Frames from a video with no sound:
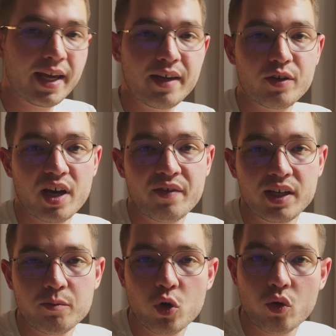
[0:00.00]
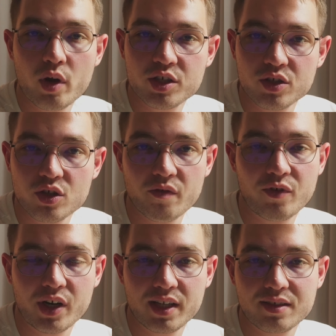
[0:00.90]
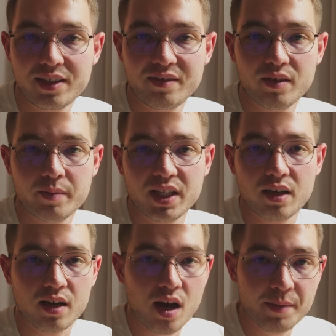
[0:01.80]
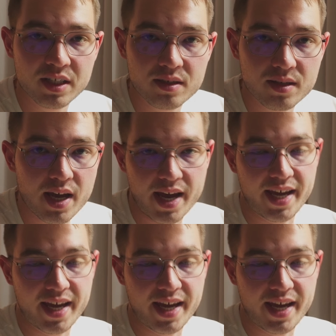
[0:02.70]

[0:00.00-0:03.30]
If you have any more questions, don't forget to leave them in the comments.